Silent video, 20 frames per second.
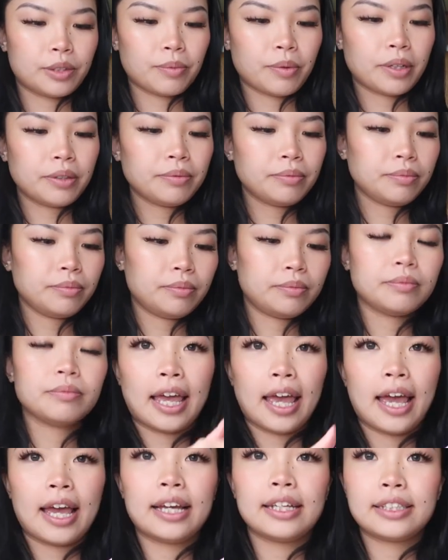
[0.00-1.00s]
this one, the
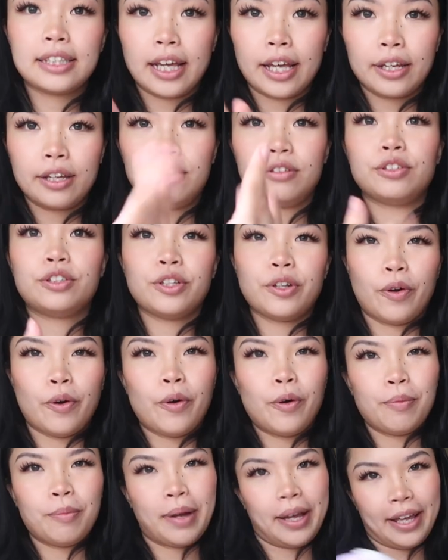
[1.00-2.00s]
case I used to
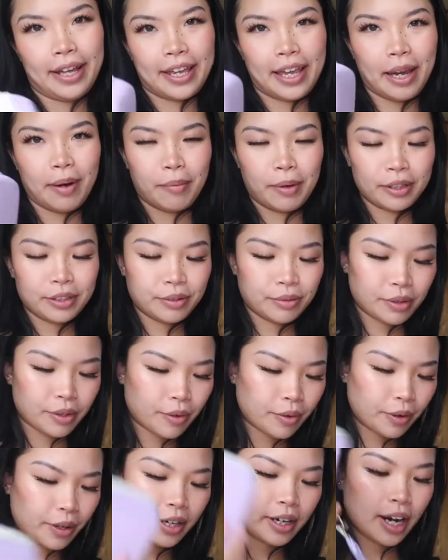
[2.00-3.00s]
hold my camera to
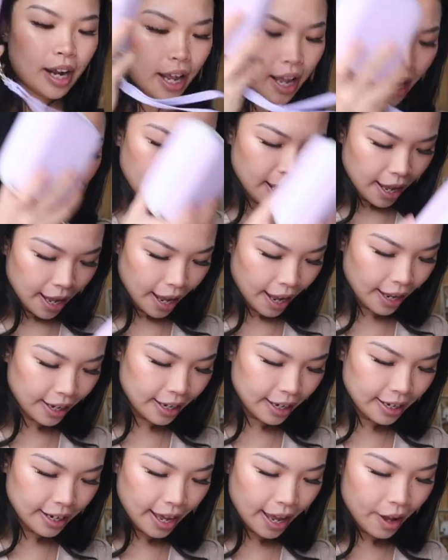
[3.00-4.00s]
record. I
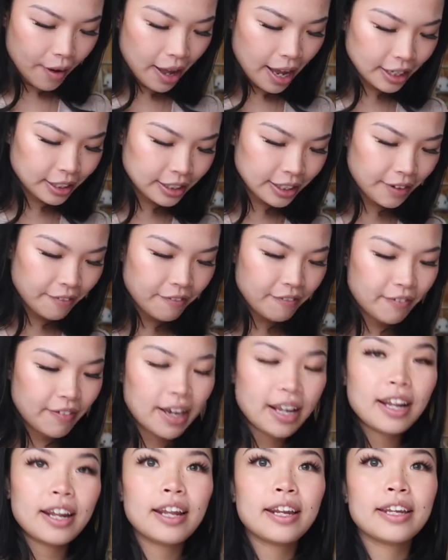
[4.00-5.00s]
can now actually
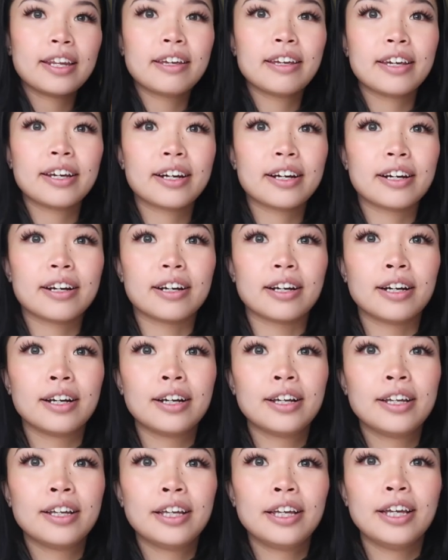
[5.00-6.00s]
fit it in here.
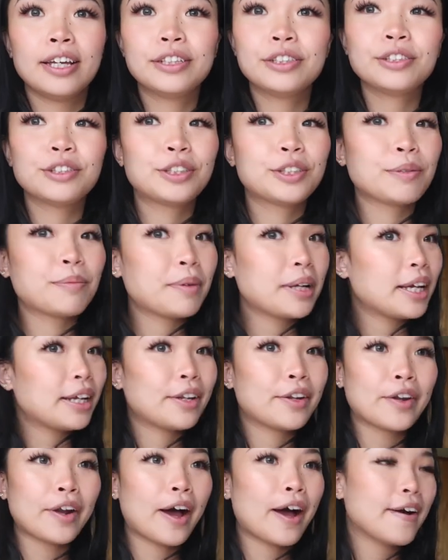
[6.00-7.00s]
It used to
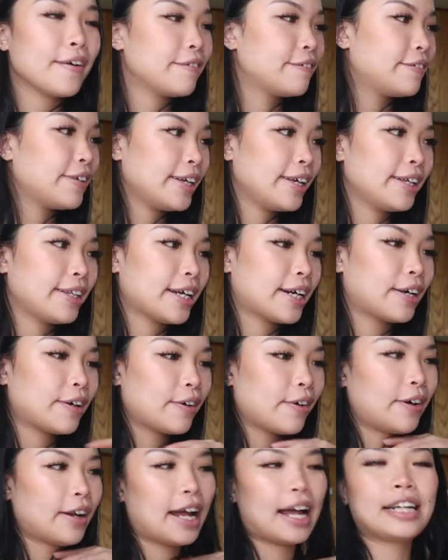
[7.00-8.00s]
be not fit in there
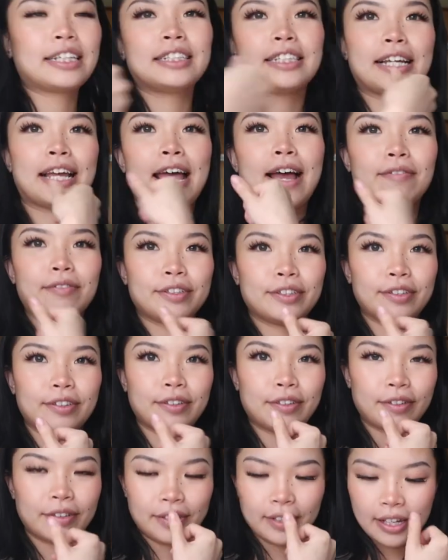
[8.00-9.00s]
at all. I actually have
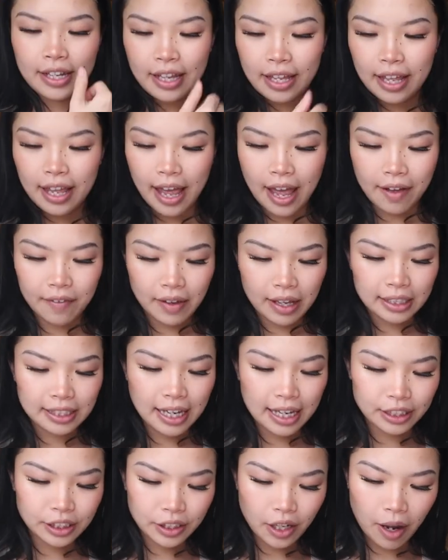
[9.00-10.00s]
to
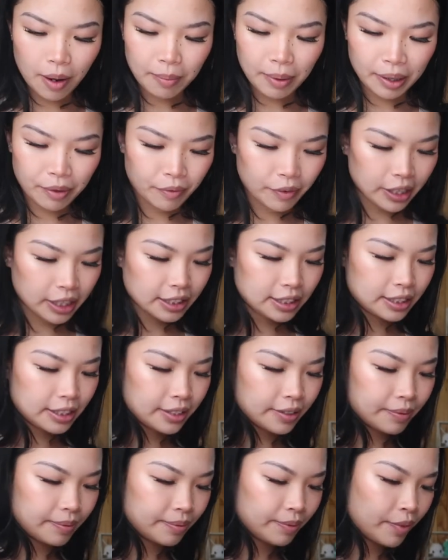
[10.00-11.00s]
attach it on my
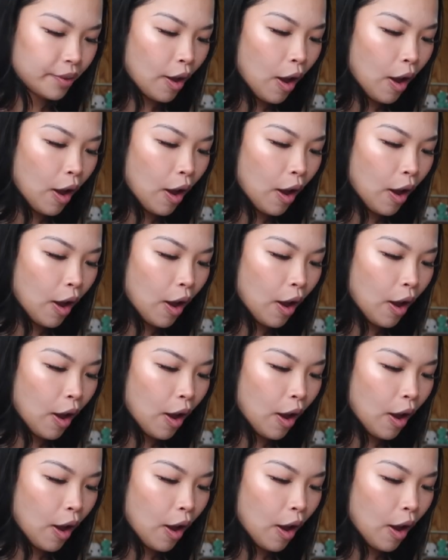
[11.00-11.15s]
wrist.